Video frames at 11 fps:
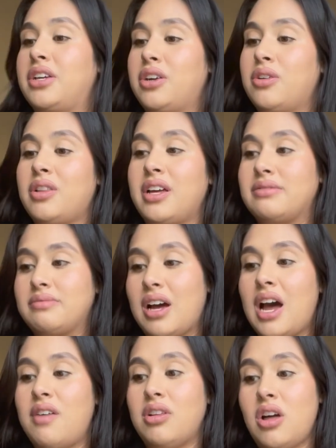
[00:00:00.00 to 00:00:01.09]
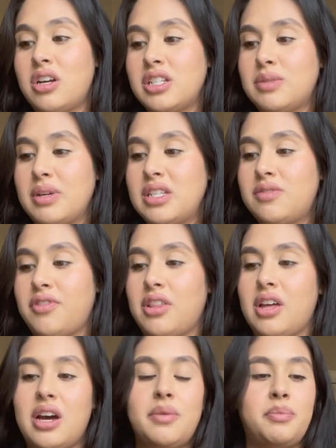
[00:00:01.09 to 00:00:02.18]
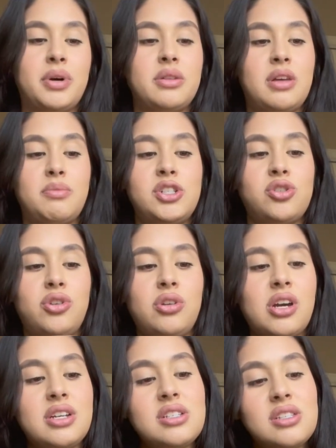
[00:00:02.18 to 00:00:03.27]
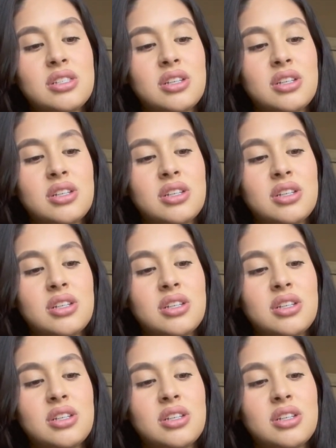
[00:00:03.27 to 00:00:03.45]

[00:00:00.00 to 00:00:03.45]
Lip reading: you know, like I have a lot of space for that. But let me show you guys